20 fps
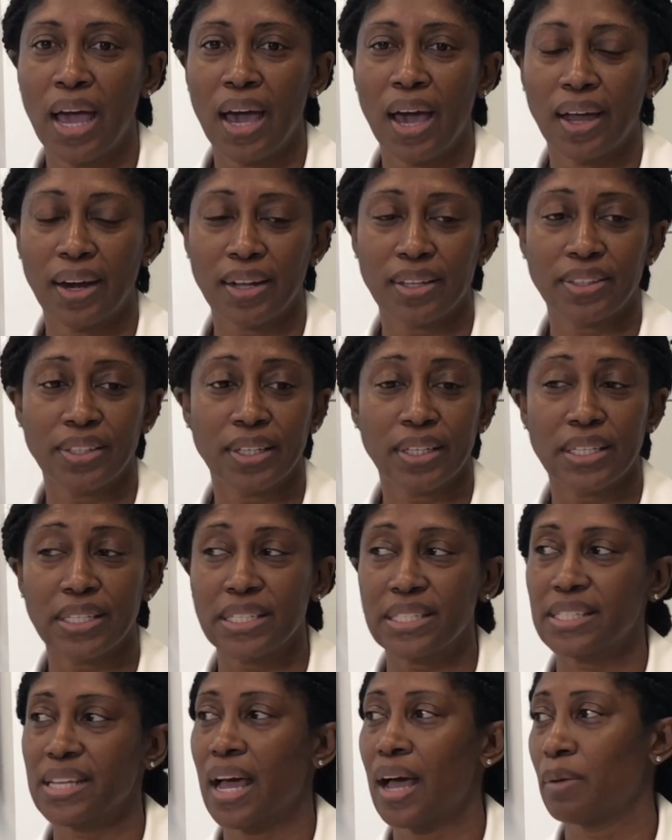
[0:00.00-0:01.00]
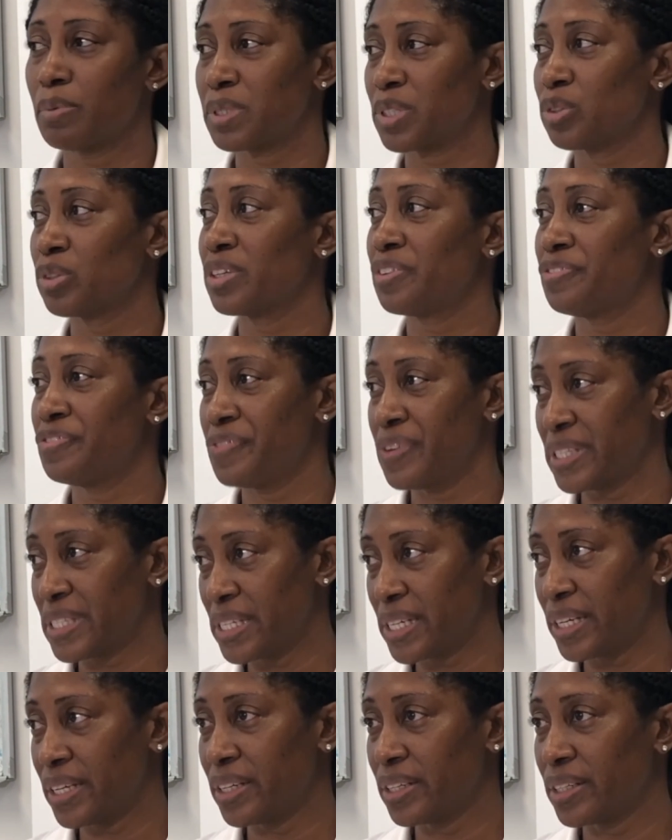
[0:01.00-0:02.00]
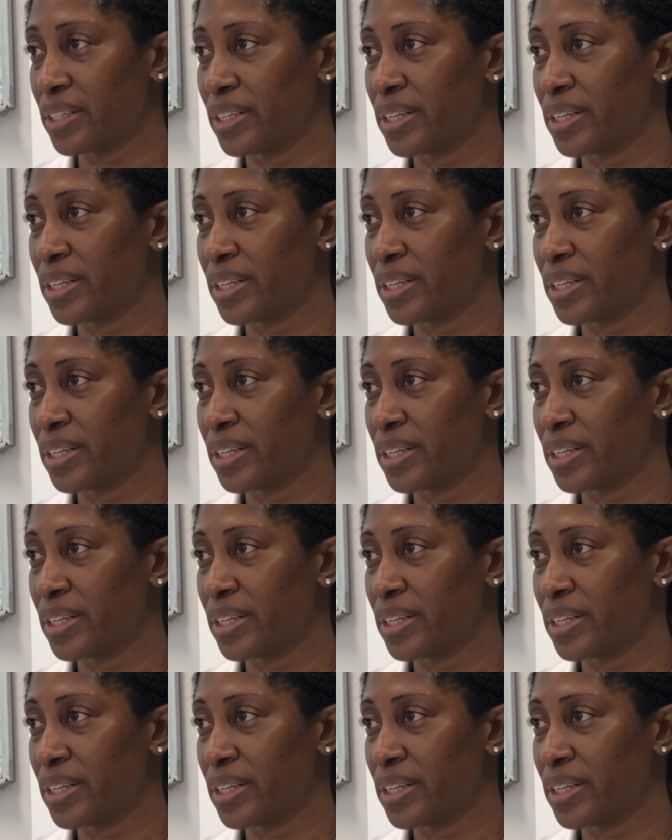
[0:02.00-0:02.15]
And I think it is absolutely fitting